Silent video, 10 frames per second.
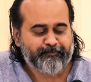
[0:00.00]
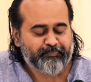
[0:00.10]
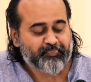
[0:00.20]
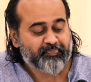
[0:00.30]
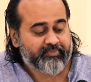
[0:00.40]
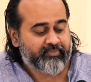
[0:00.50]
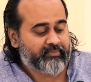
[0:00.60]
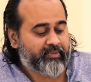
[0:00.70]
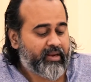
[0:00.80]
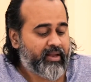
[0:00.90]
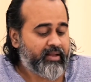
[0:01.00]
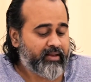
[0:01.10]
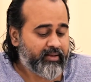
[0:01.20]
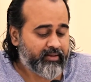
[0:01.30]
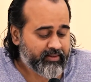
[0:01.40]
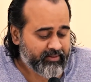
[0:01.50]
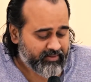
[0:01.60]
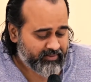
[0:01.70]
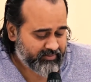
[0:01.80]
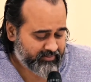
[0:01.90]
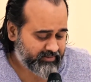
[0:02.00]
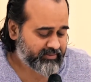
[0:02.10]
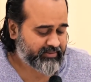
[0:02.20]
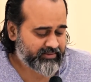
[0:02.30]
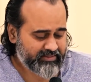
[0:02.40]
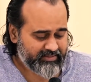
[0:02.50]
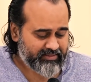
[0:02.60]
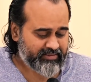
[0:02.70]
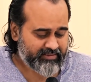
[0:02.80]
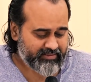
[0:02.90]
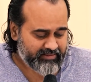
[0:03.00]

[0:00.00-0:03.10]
[no speech]